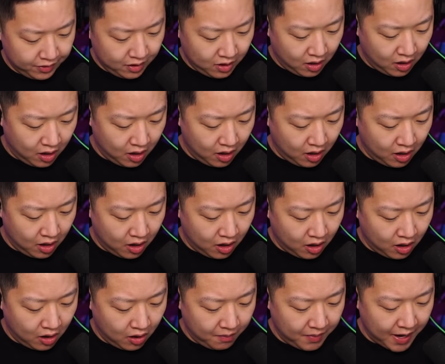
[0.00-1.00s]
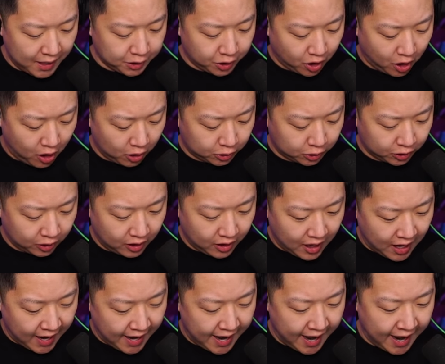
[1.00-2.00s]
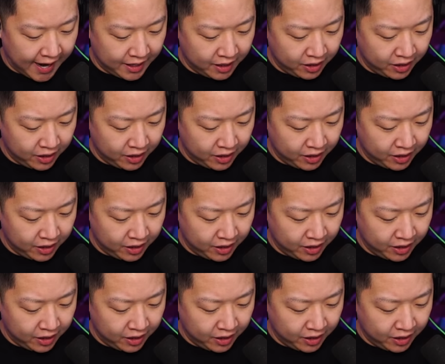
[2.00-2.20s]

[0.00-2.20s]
Oh, Magic Archer, I hate